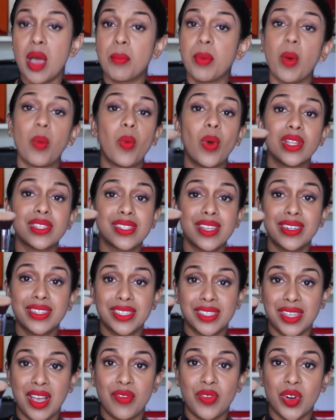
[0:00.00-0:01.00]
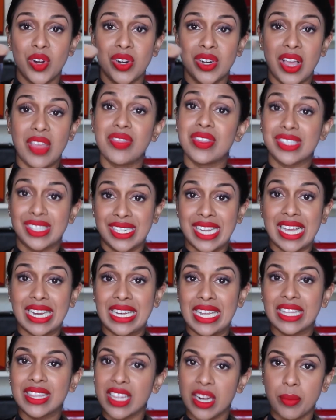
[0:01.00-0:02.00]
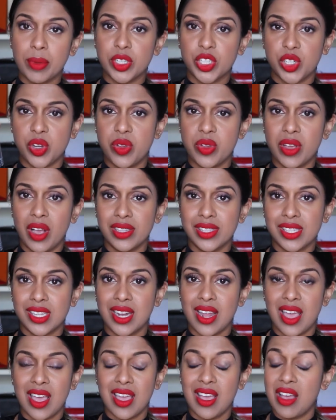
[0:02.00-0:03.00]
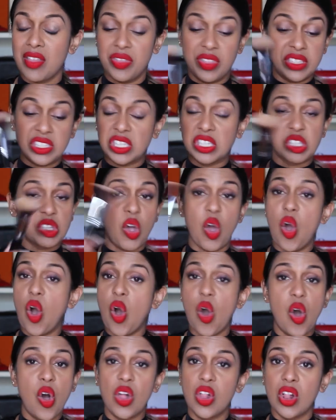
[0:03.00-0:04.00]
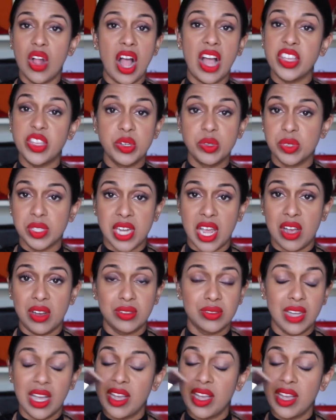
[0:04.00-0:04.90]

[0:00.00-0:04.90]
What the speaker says: But once I discovered this technique that I'm going to show you guys today, this is all I use now.